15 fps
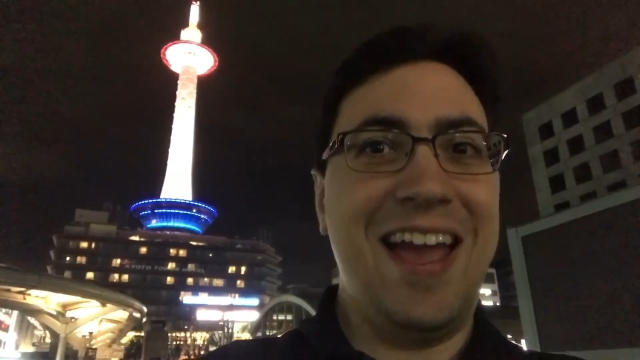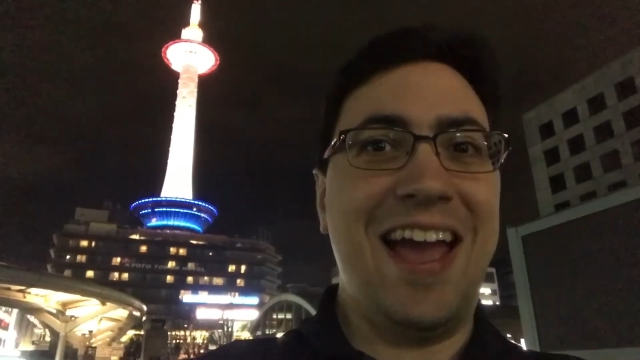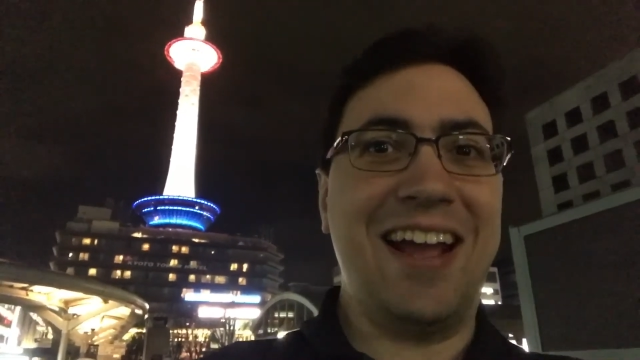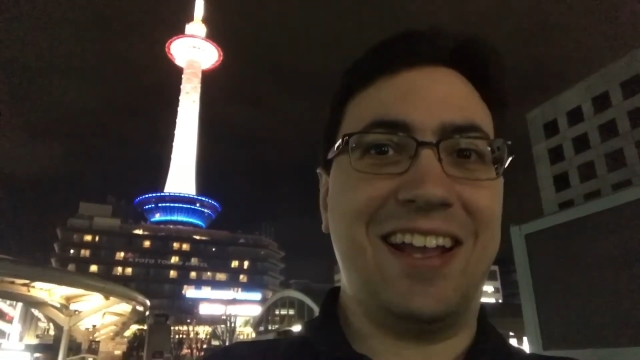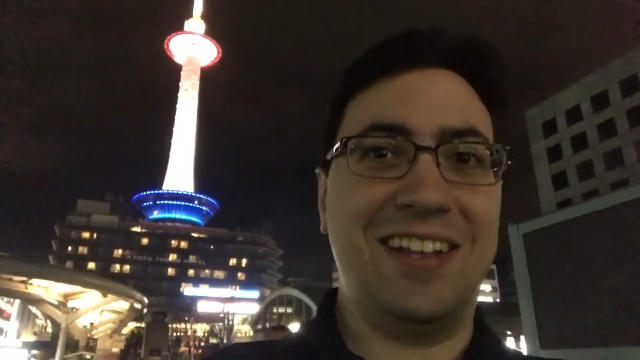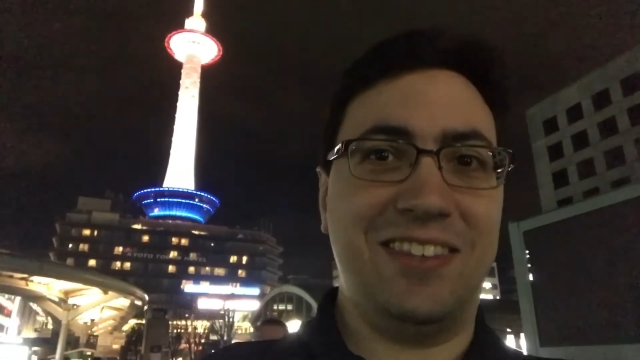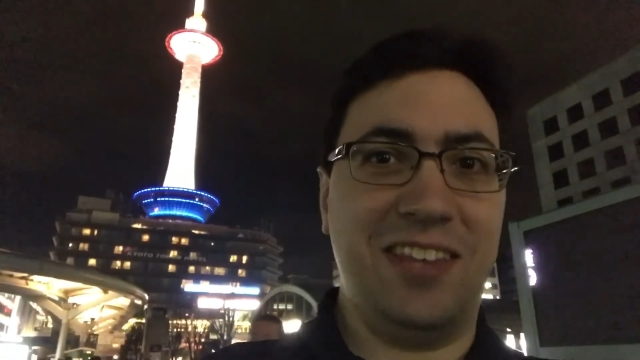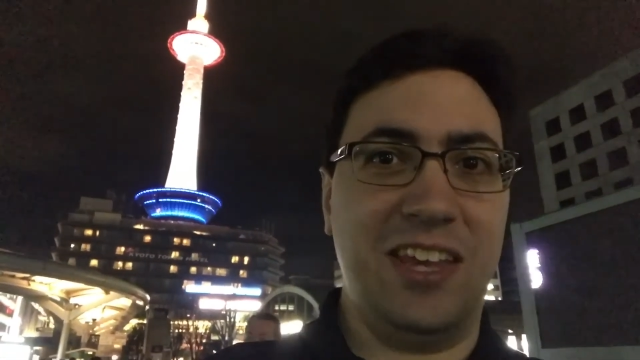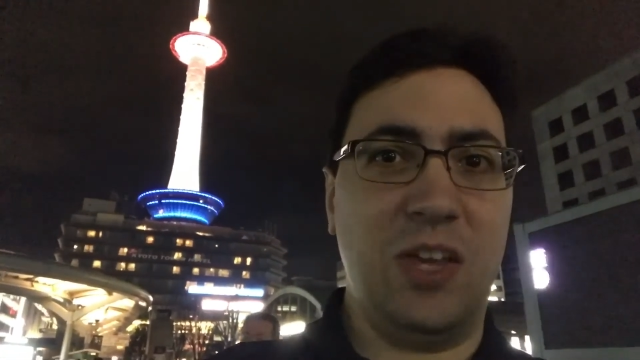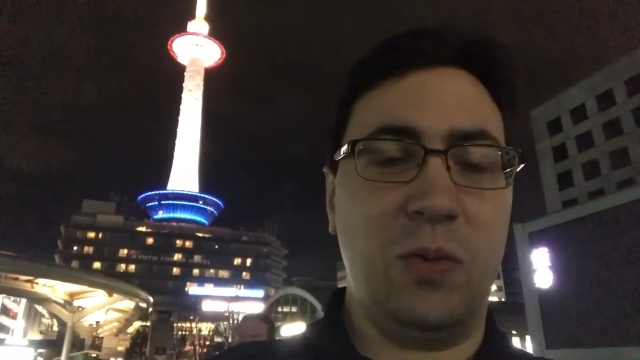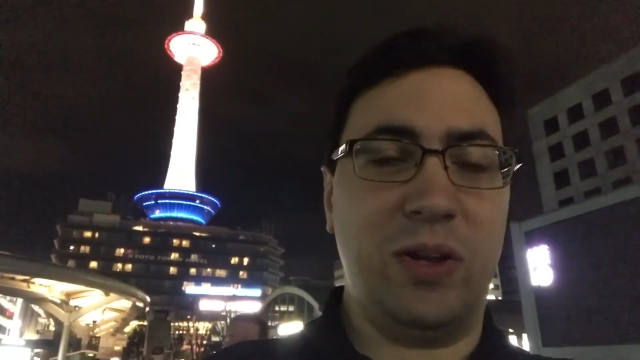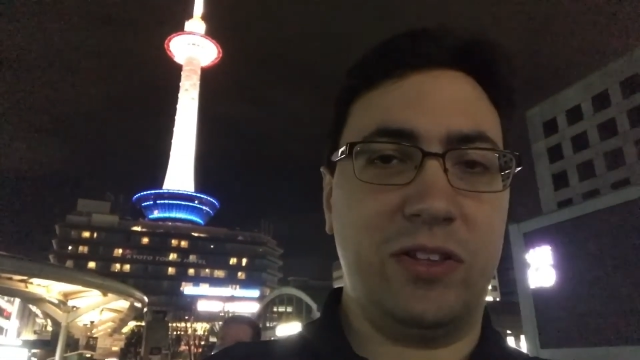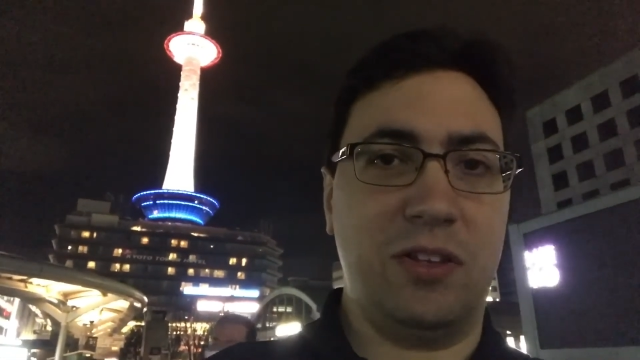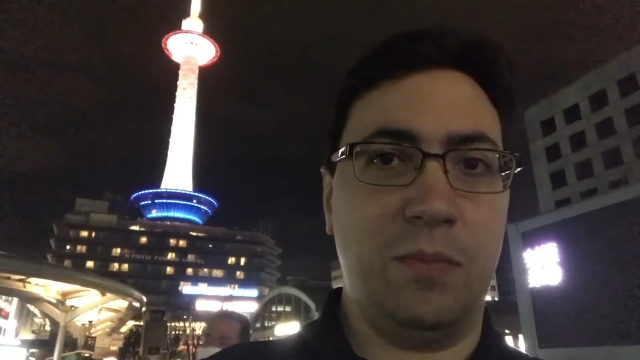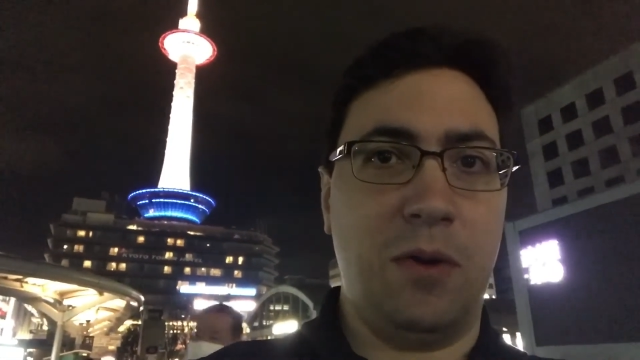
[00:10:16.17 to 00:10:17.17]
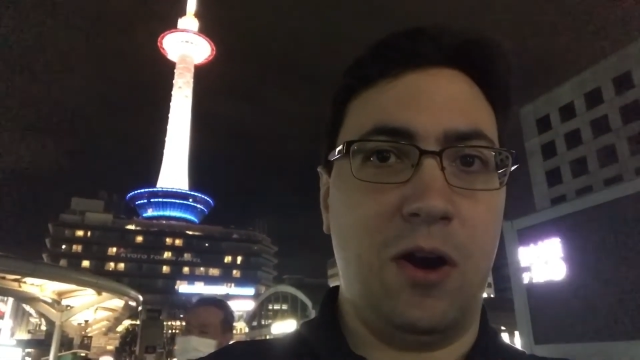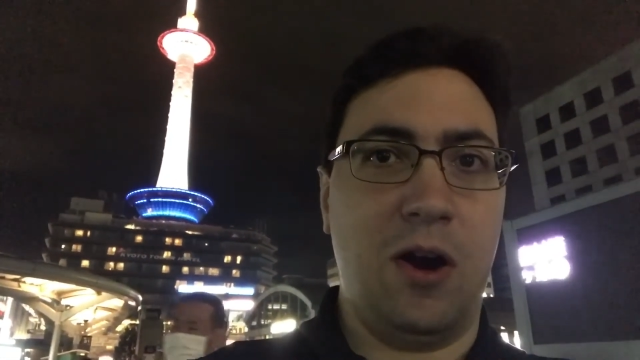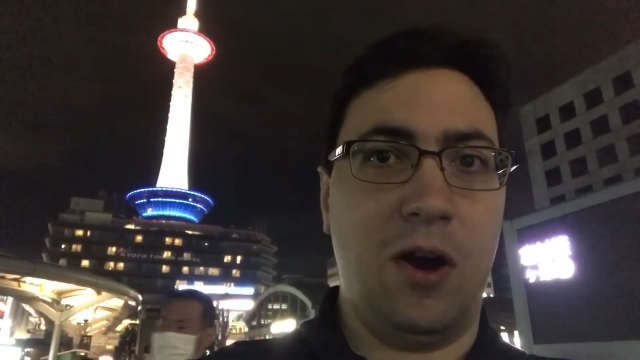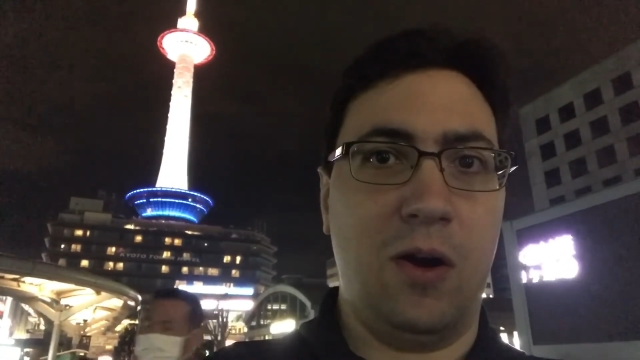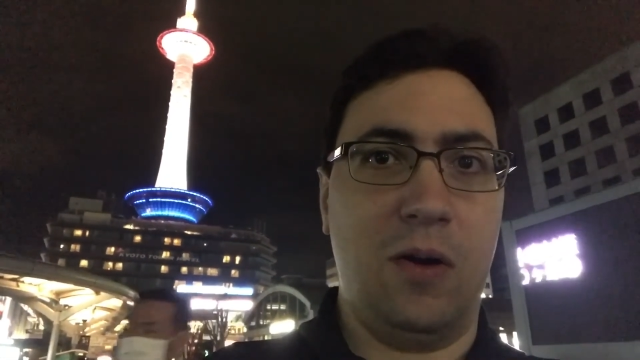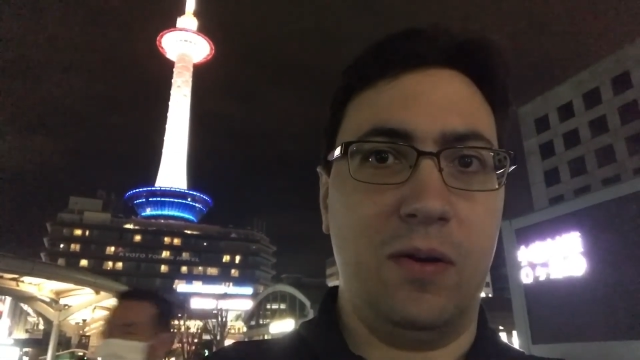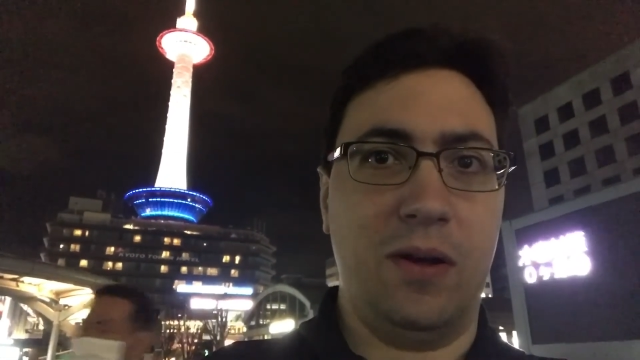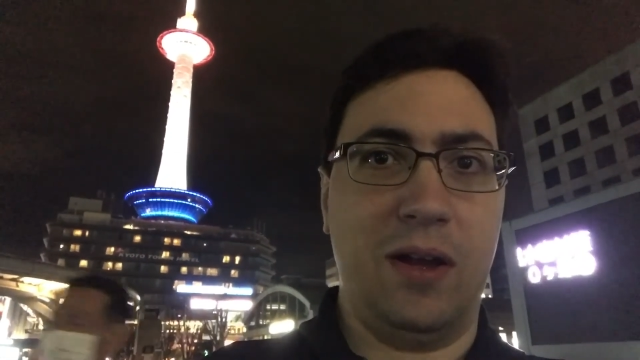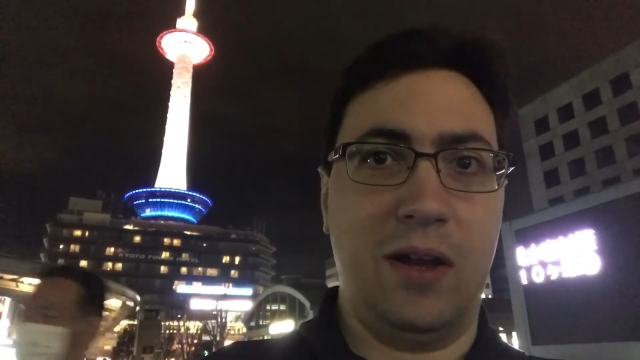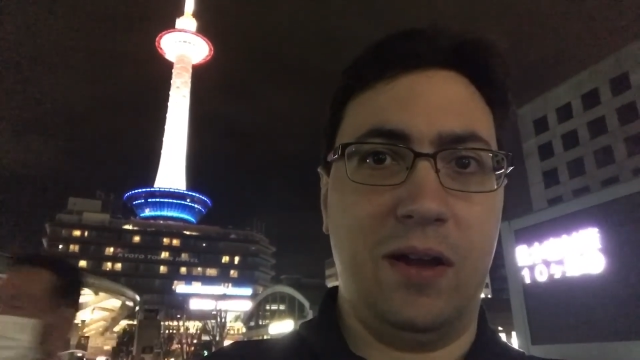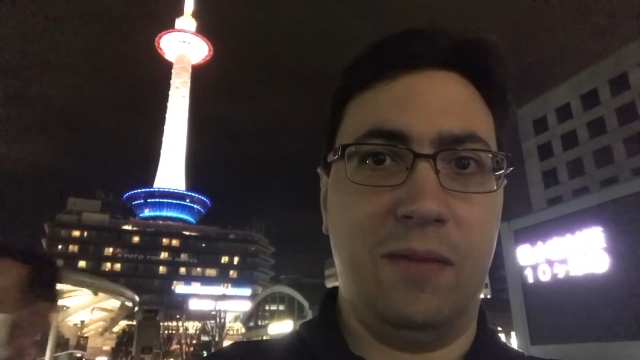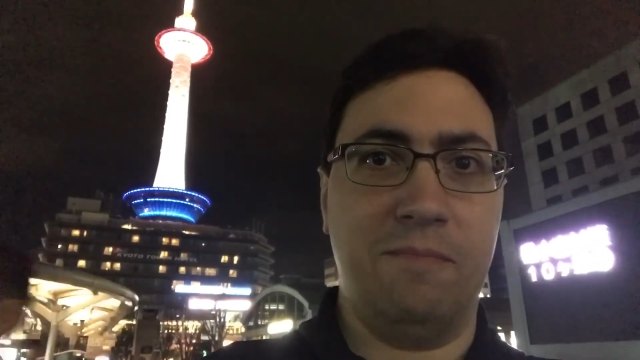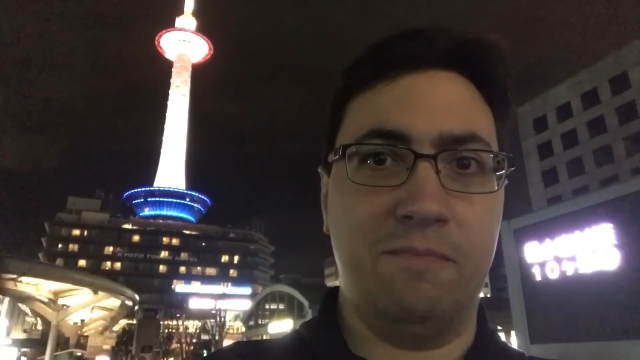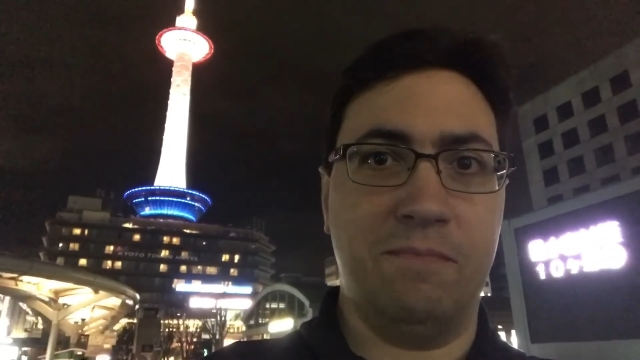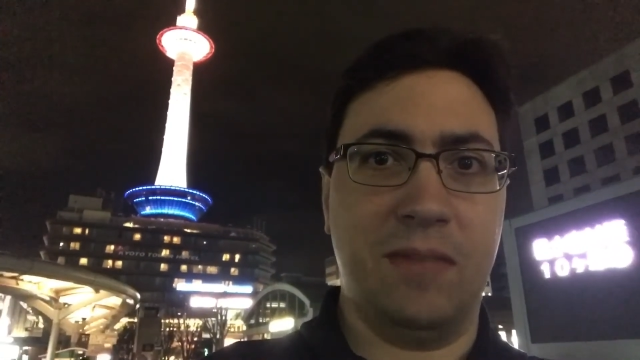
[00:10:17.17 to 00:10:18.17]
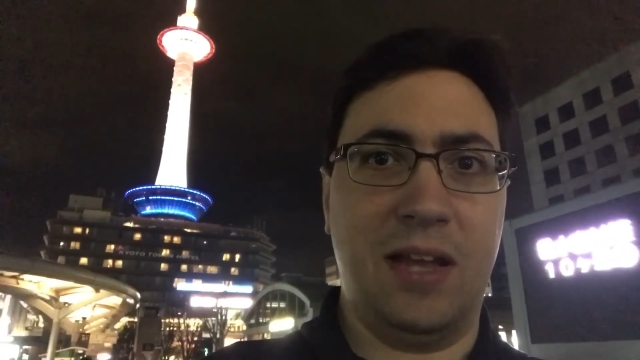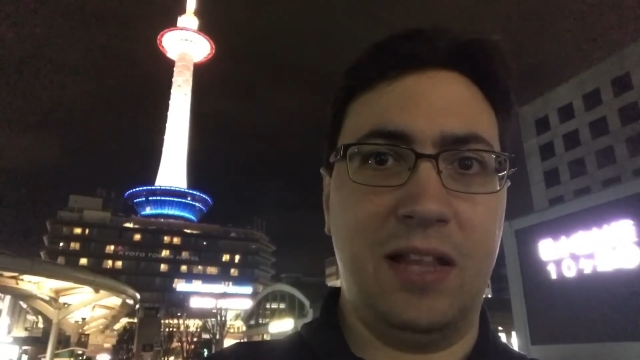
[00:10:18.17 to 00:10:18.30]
and continuing tomorrow.